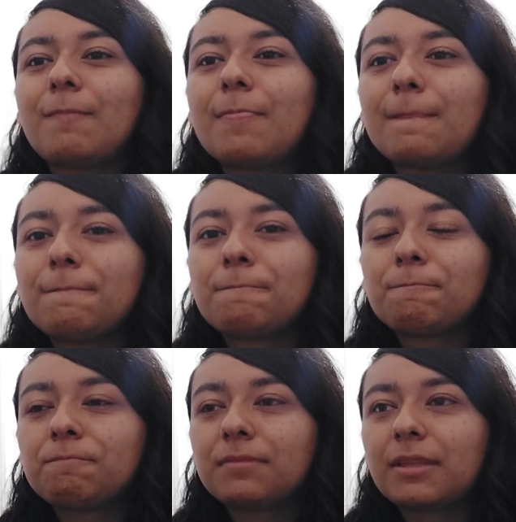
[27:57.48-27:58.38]

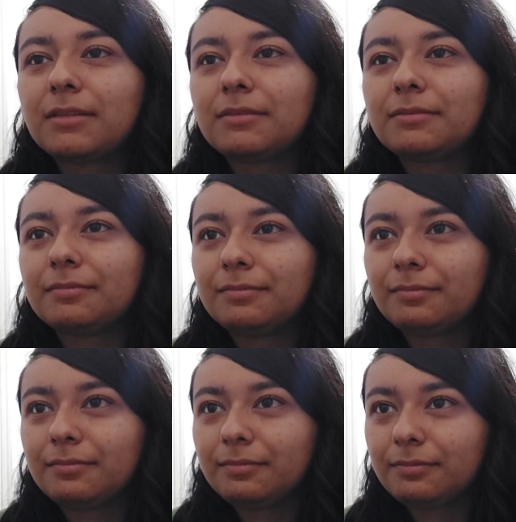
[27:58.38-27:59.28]

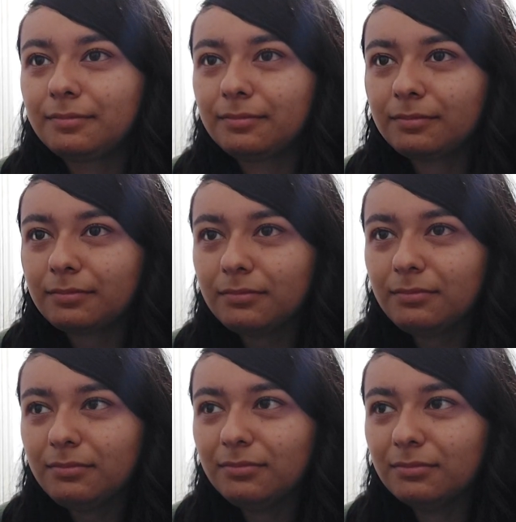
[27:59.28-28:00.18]

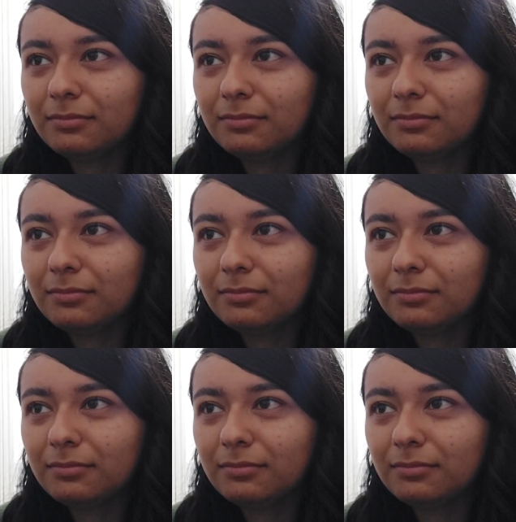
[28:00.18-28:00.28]
[no speech]